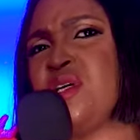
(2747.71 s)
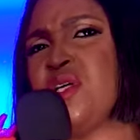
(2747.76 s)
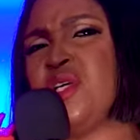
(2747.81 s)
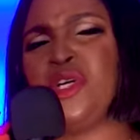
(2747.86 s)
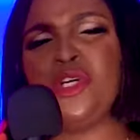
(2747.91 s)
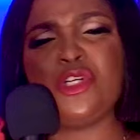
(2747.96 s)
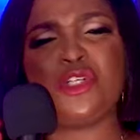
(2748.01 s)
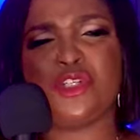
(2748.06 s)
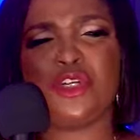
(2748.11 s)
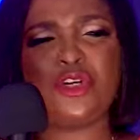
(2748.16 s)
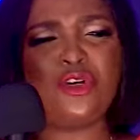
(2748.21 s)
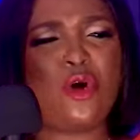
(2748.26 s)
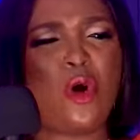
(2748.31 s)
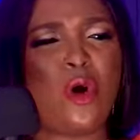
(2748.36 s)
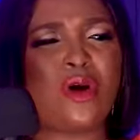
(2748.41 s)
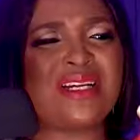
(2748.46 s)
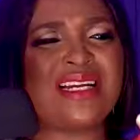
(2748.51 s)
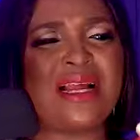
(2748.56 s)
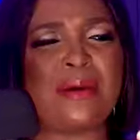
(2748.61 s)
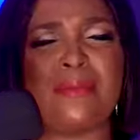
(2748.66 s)
You shouldn't
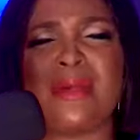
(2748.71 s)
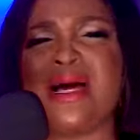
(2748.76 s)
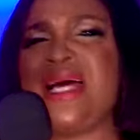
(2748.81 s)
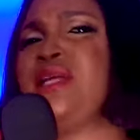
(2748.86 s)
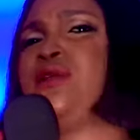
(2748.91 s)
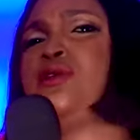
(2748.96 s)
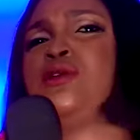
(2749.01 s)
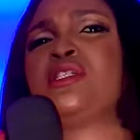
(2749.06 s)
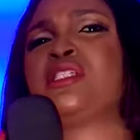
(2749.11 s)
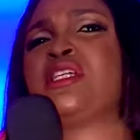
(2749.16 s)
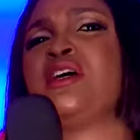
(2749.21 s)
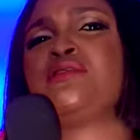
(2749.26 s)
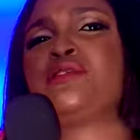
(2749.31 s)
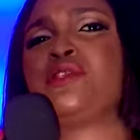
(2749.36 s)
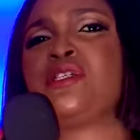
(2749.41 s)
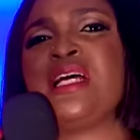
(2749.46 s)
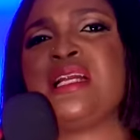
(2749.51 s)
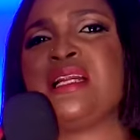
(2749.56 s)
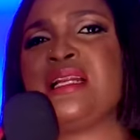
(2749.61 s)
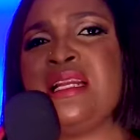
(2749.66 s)
undermine yourself to
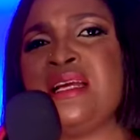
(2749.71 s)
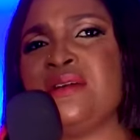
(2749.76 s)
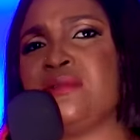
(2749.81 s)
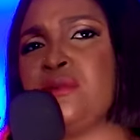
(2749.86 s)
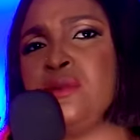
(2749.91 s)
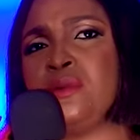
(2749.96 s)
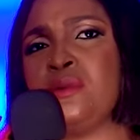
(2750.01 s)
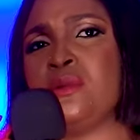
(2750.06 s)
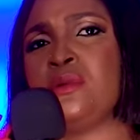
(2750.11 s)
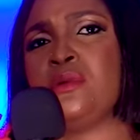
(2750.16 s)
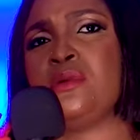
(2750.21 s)
that level.